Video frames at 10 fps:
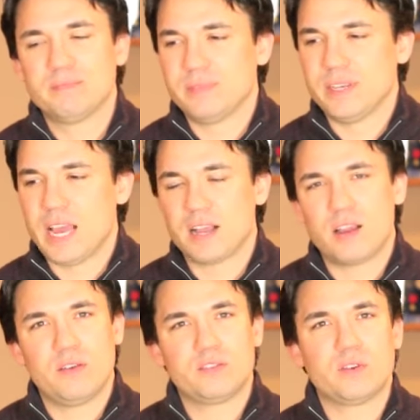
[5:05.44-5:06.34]

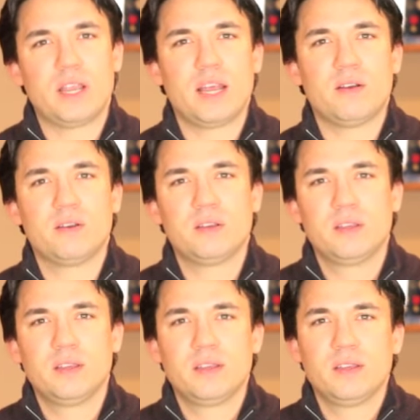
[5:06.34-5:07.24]
knockoffs right now,
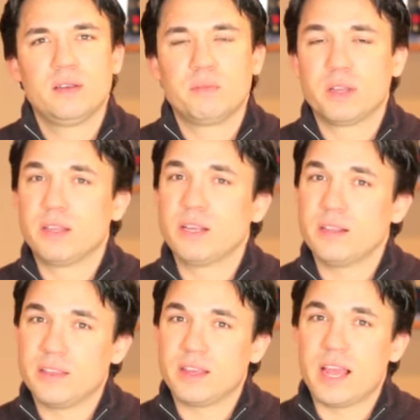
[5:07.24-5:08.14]
but
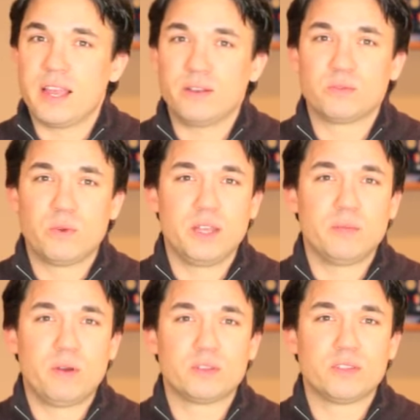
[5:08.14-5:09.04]
clearly the guy who's
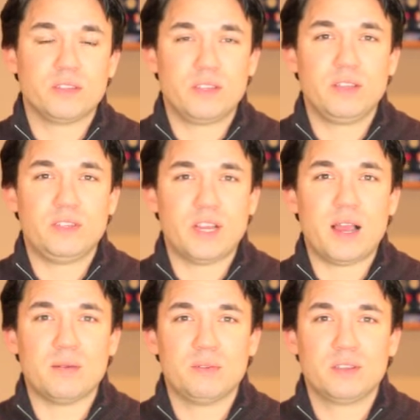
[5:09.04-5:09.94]
winning most is Steve
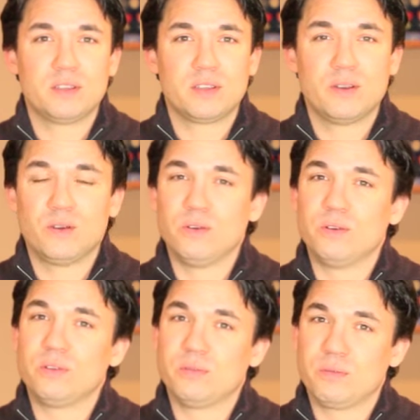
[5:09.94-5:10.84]
Jobs,
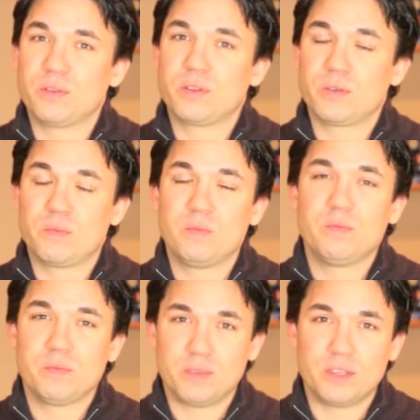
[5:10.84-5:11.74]
who
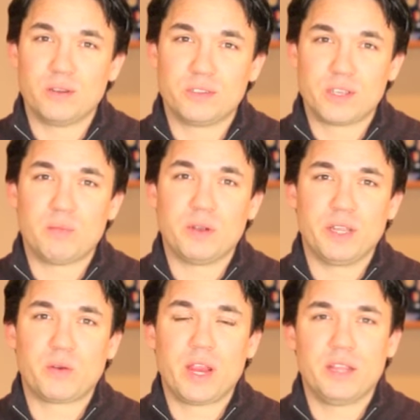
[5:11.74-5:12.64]
whose company
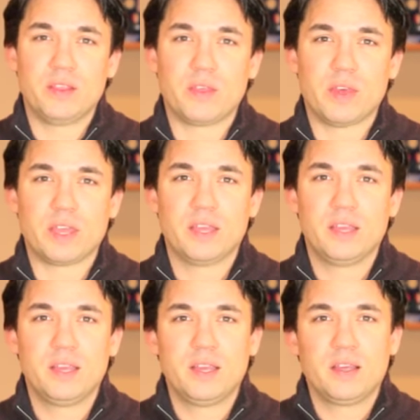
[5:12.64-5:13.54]
created the thing.
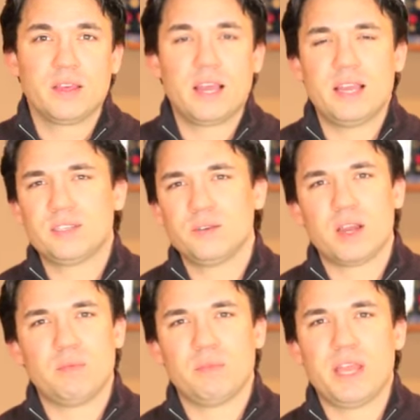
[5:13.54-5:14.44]
The guys who
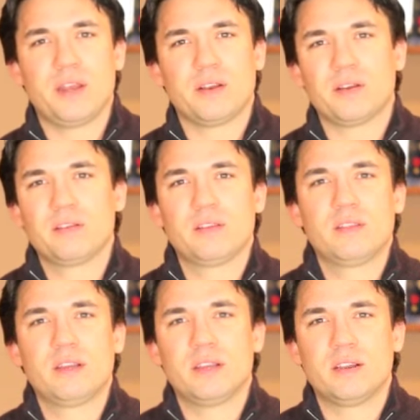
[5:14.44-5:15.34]
come later
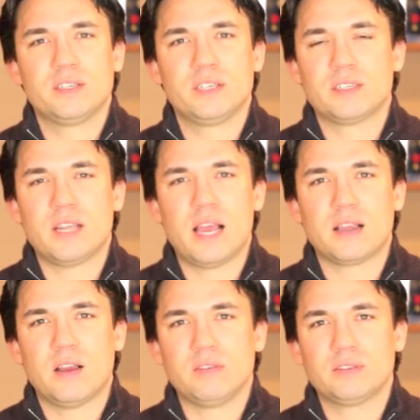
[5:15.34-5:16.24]
are just
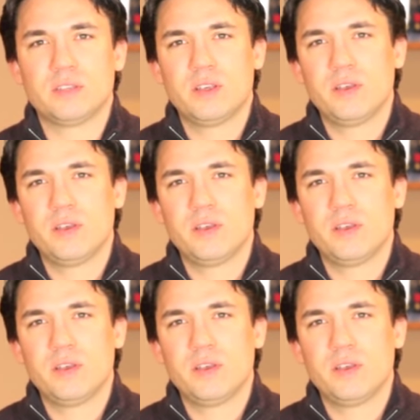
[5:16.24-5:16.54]
knockoffs